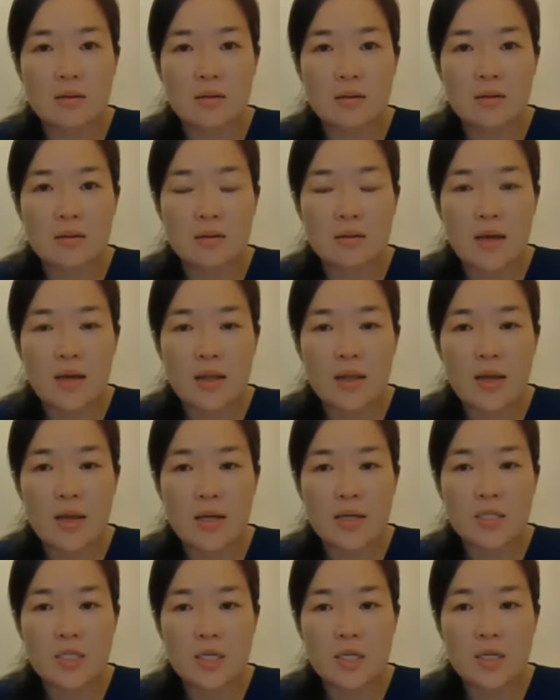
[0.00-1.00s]
and then
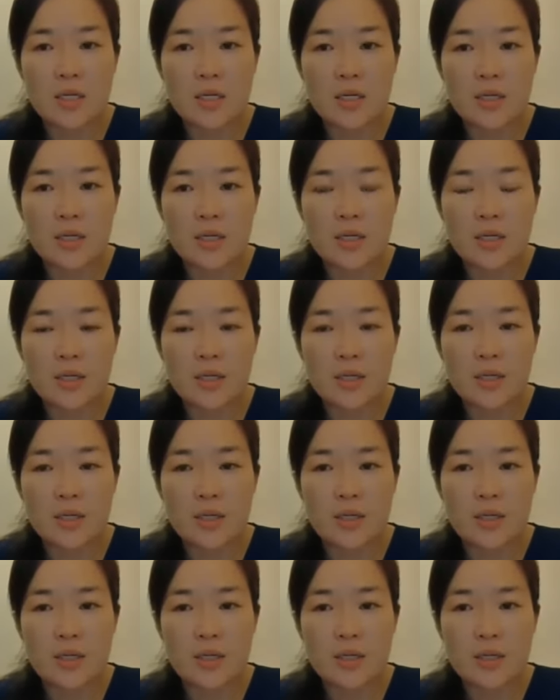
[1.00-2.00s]
the
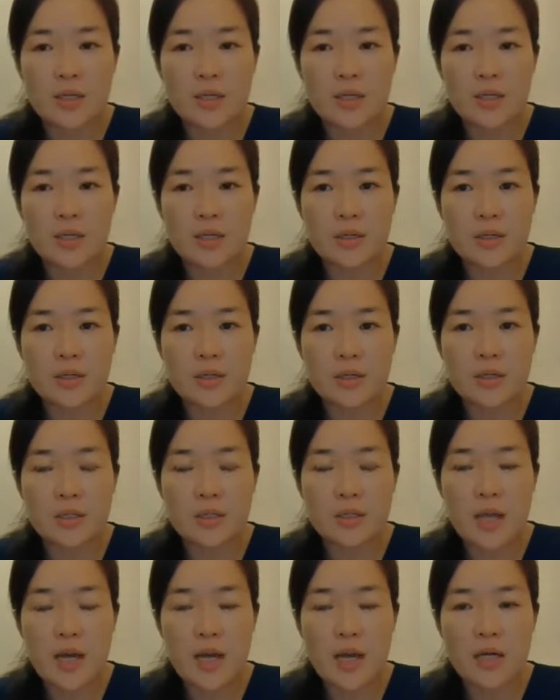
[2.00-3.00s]

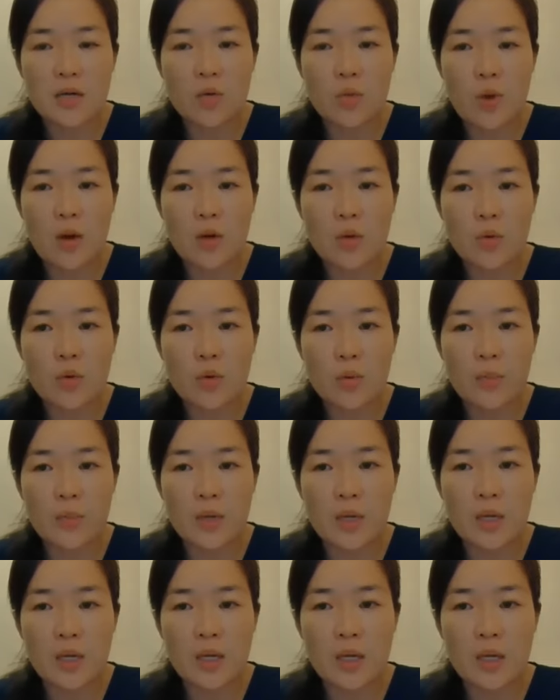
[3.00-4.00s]
the other one will
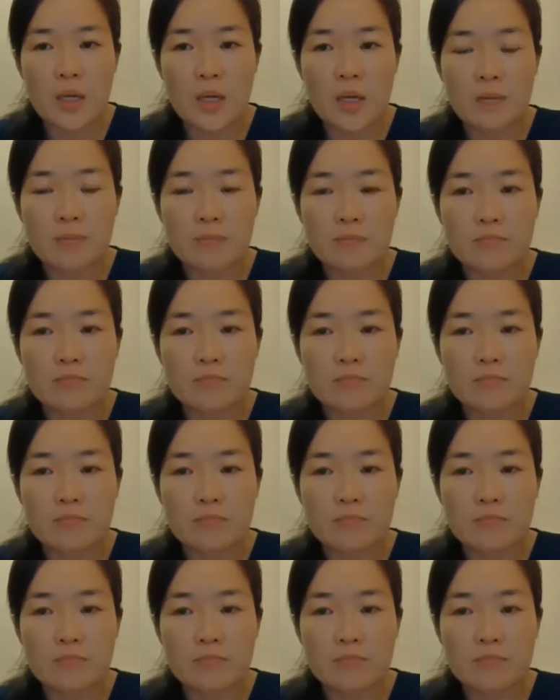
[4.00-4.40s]
be